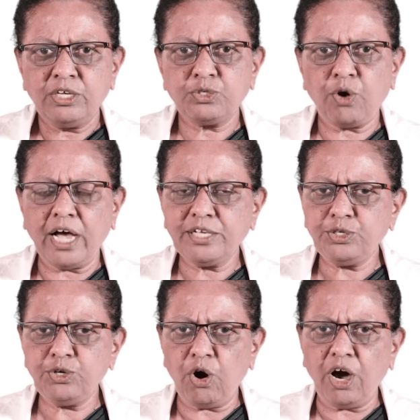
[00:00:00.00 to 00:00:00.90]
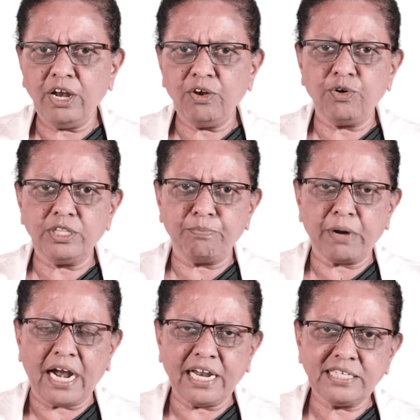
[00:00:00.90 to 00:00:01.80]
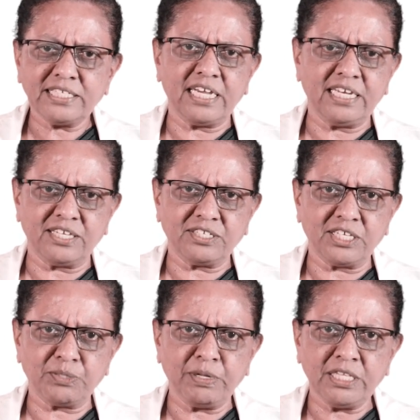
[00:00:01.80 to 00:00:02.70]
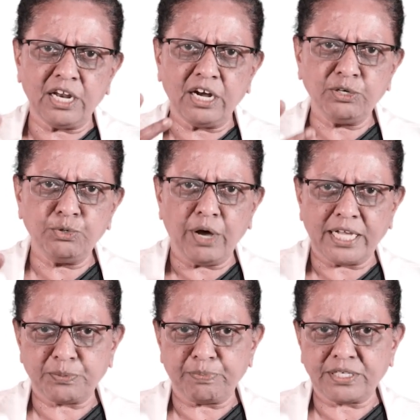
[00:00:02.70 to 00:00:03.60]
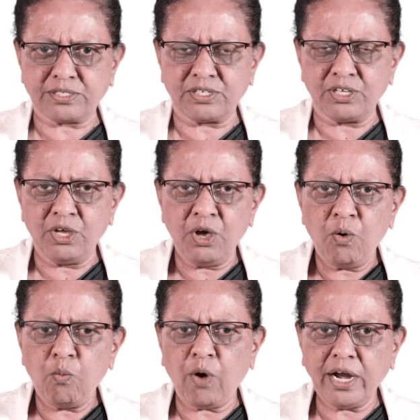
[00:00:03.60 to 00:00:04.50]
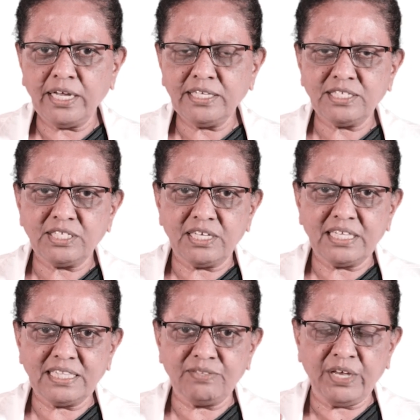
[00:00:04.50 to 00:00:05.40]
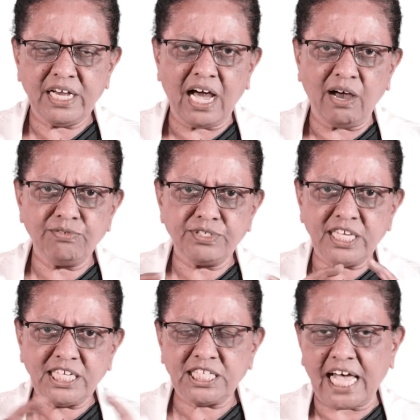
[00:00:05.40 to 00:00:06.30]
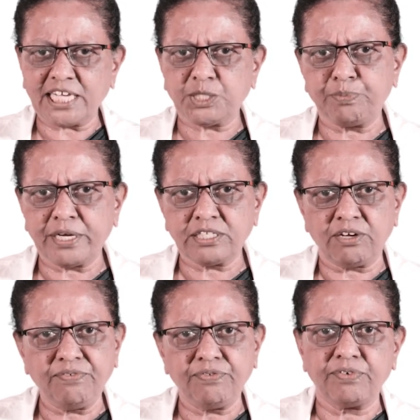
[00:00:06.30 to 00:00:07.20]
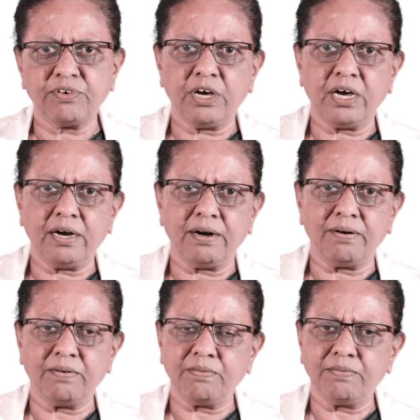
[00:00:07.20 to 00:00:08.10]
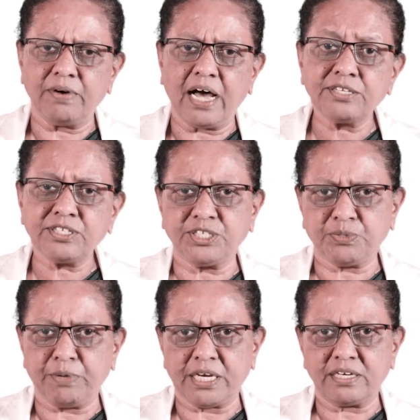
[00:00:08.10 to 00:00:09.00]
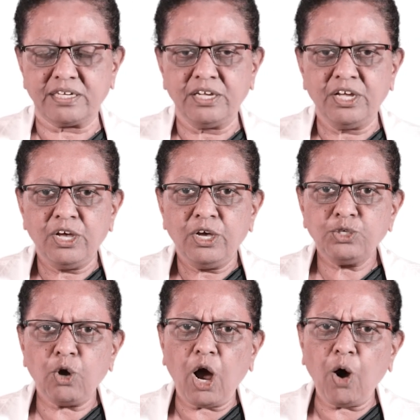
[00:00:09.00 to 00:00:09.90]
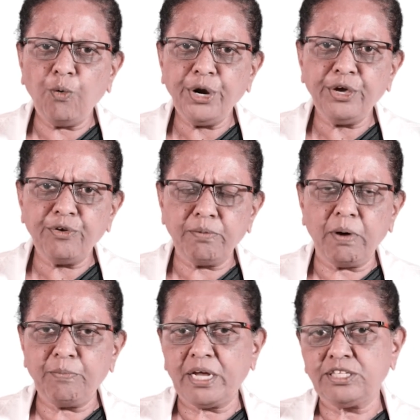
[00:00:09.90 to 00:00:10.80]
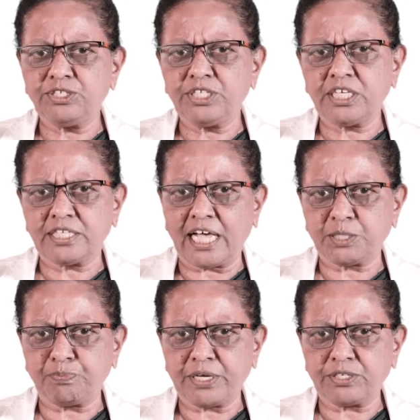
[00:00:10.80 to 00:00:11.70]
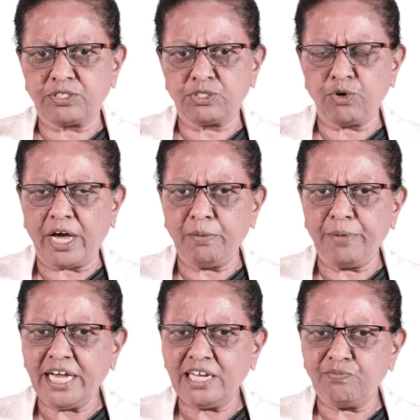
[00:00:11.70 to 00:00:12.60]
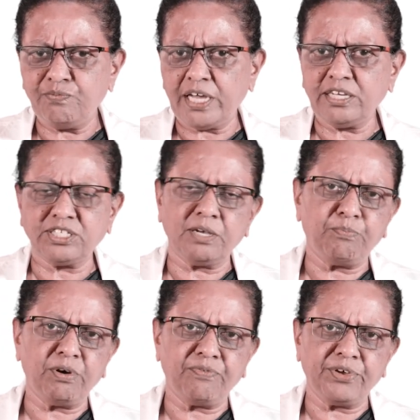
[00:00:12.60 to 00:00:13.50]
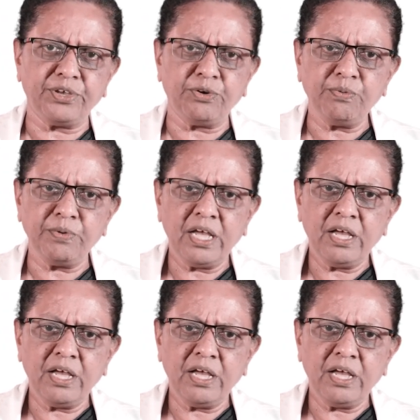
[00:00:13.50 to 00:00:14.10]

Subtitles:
So as you all know, the Braden skin assessment, there are two aspects. One is we have 6 aspects of assessment. So how do you remember these 6 aspects? So I'll make it very simple for you.